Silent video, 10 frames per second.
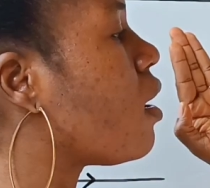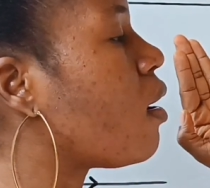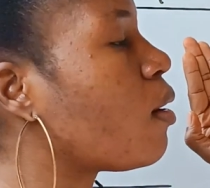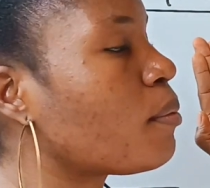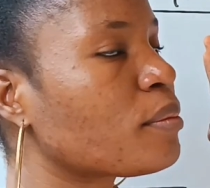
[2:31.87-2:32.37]

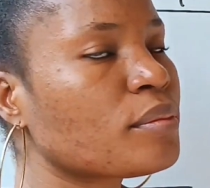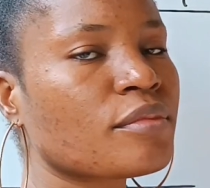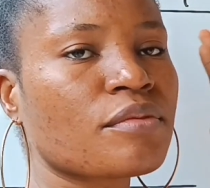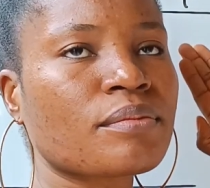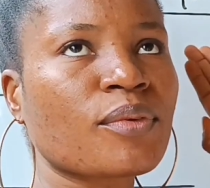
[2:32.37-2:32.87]

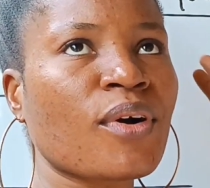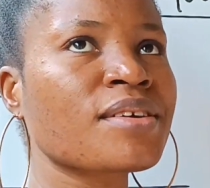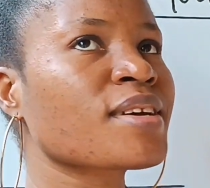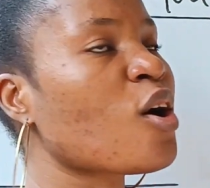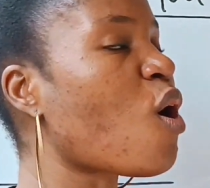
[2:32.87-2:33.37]

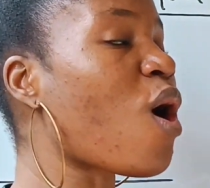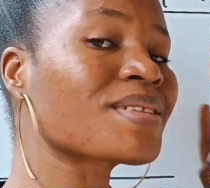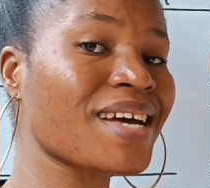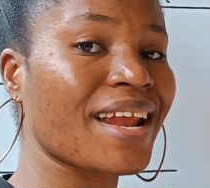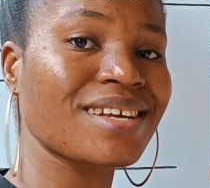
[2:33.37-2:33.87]
what is it called?
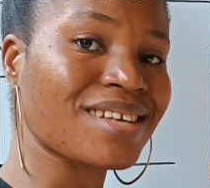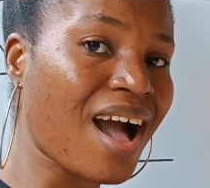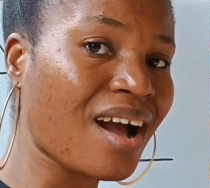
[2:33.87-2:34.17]
Alternate